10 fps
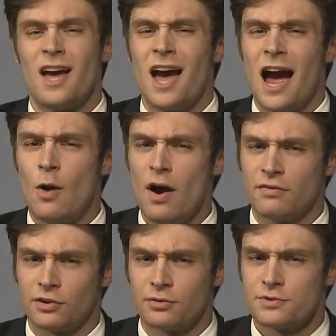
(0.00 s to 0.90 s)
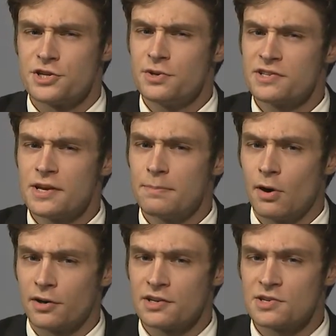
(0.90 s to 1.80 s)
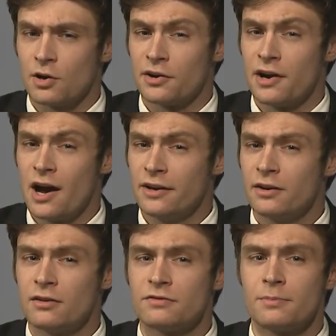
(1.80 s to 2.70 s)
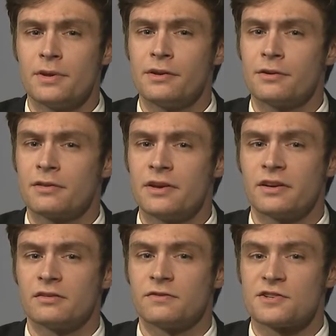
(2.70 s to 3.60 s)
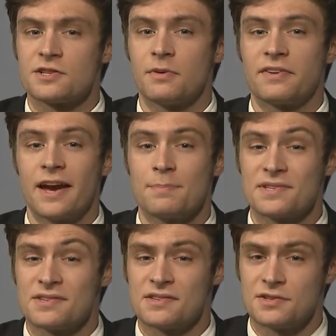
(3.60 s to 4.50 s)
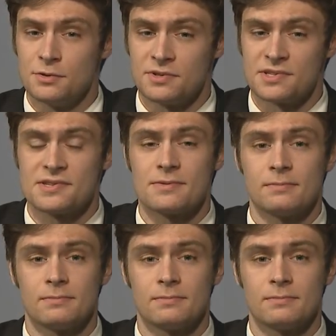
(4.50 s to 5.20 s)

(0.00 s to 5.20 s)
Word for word: However, shootings at parties are not an unfamiliar thing for some of campus's students.